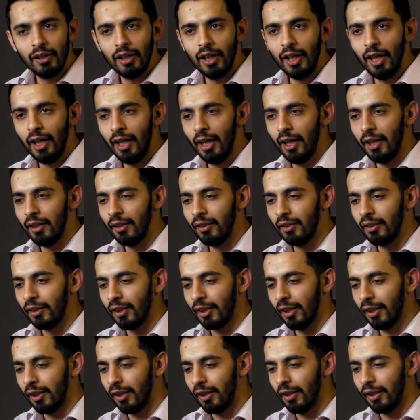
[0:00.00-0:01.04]
And
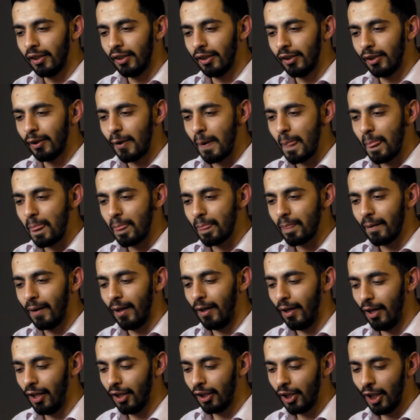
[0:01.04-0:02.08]

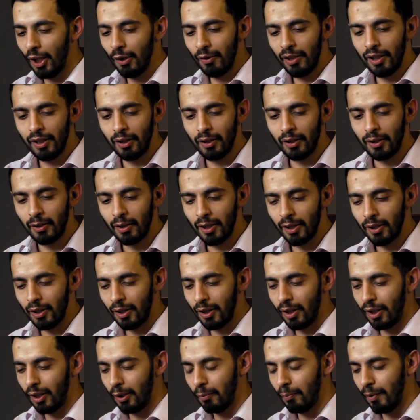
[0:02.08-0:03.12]
I'll go in
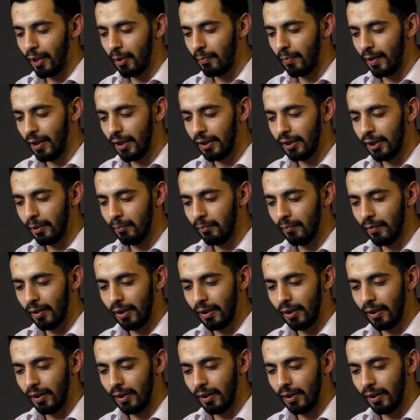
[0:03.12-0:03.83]
a bit about them.